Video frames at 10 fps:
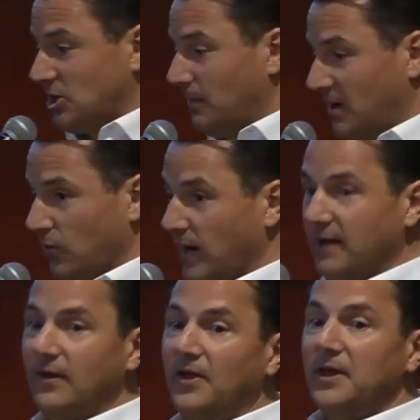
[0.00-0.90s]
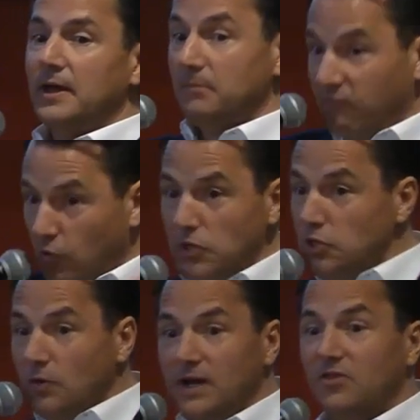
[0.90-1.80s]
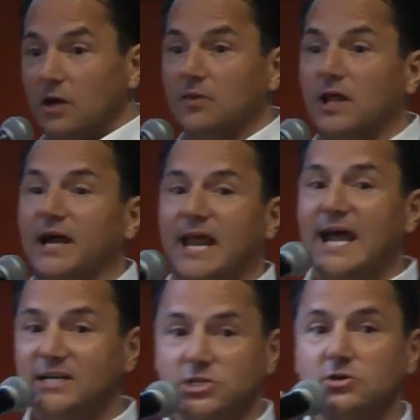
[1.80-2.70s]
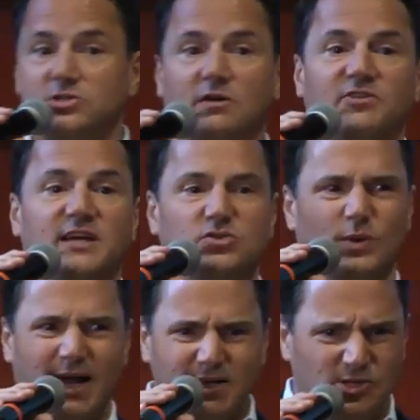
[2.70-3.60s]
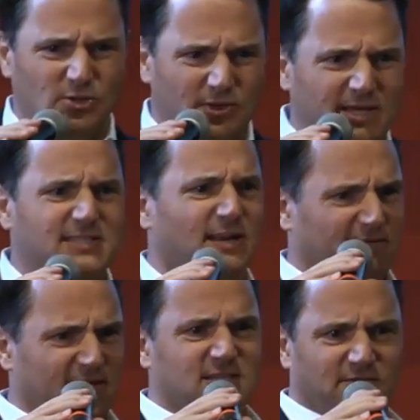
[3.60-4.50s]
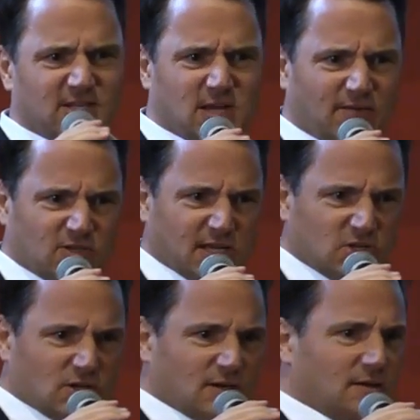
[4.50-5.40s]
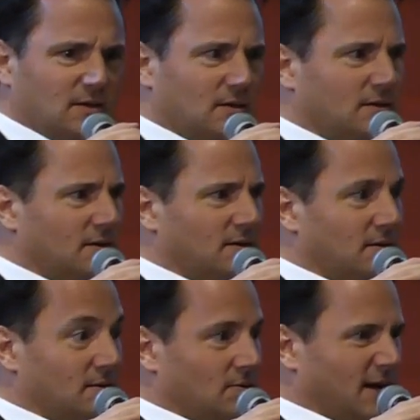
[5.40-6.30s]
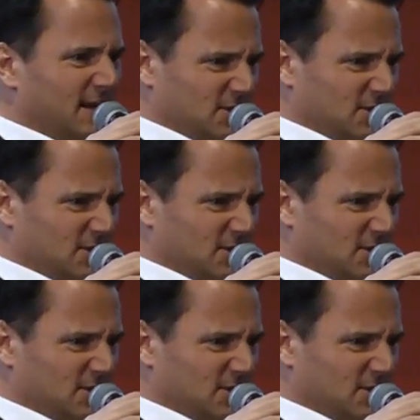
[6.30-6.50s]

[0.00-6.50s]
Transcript: start, by the way. Before you do anything online, ask yourself this: would I do this in a face-to-face conversation? Would